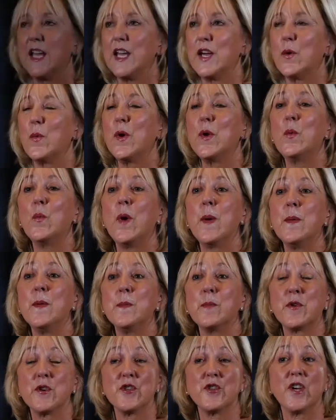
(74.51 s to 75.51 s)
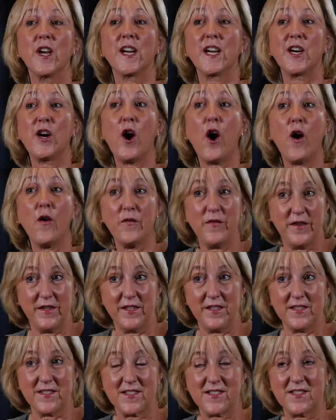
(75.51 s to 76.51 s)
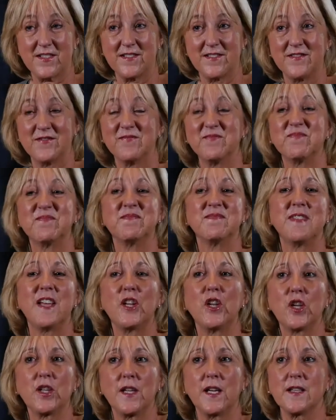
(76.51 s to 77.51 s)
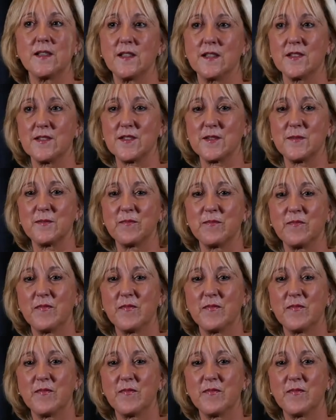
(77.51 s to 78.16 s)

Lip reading: When women project confidence, they look like this.